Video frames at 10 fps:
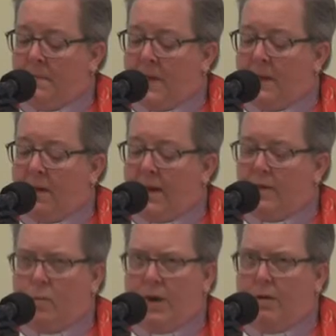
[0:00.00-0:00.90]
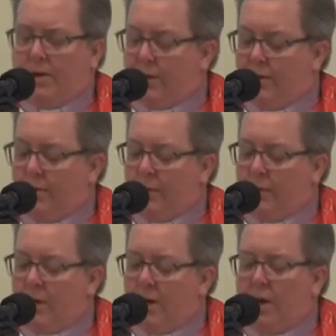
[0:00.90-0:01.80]
in the last week or two,
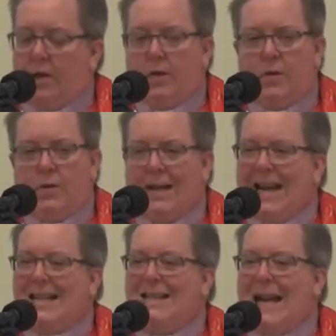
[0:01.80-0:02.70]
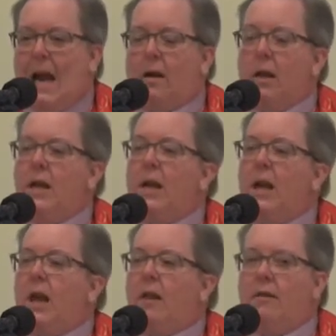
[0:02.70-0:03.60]
used
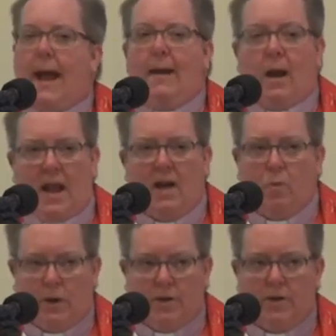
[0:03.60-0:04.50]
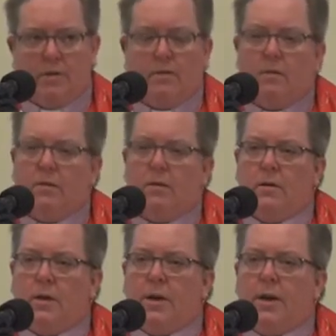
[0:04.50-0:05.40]
exactly that language
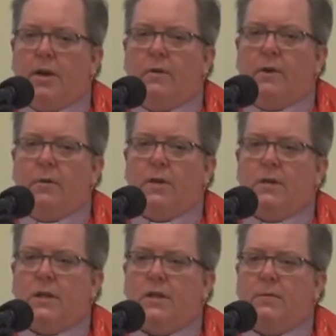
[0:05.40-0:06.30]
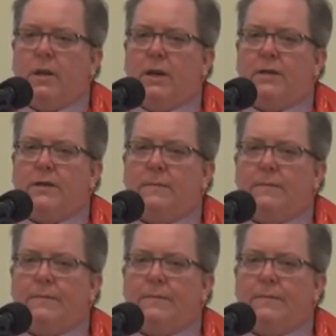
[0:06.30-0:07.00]
in an interview on 60 Minutes.